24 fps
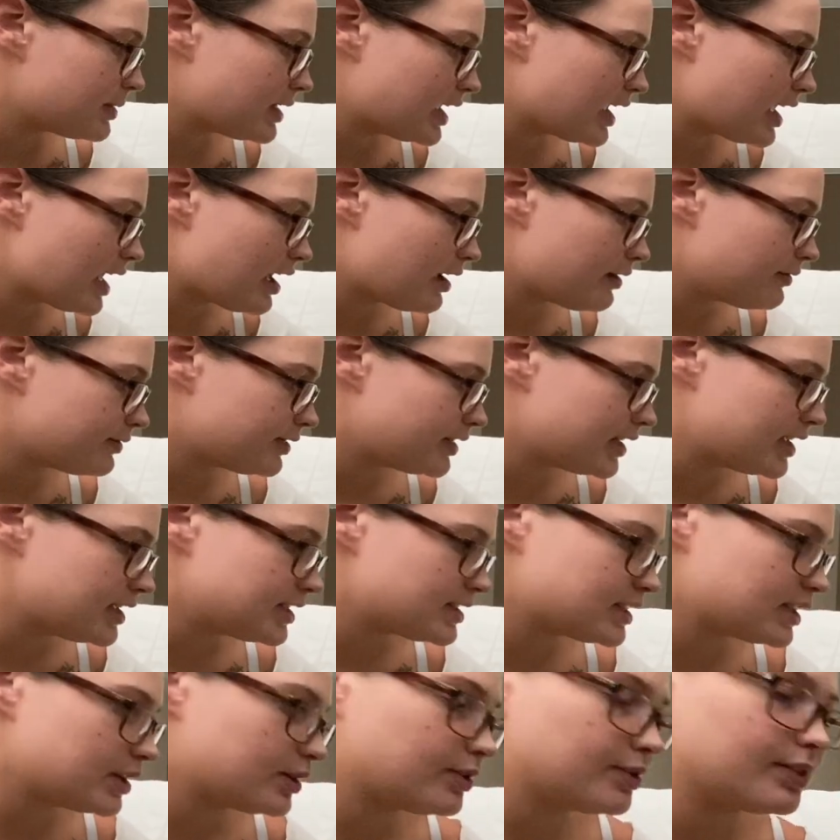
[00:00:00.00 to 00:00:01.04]
They have
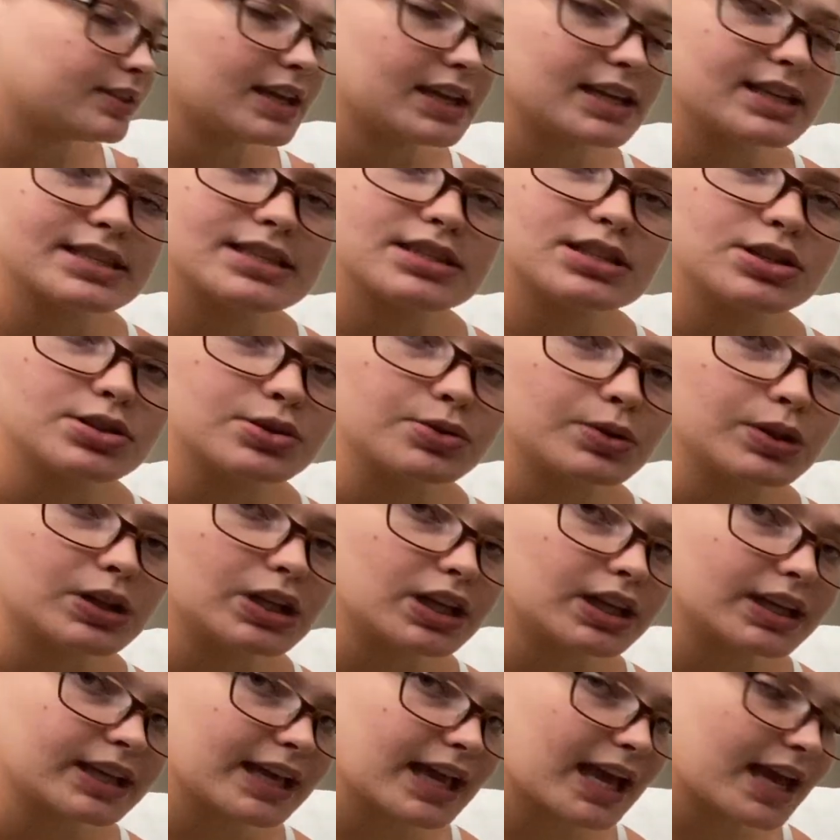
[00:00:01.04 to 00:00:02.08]
these little things to
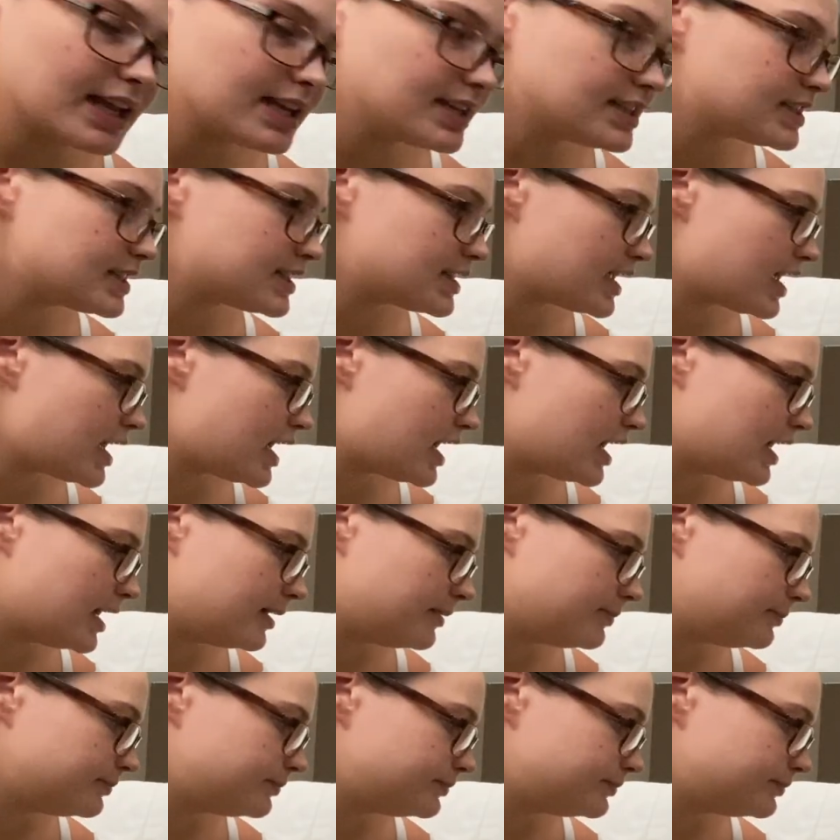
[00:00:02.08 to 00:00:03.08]
look at. I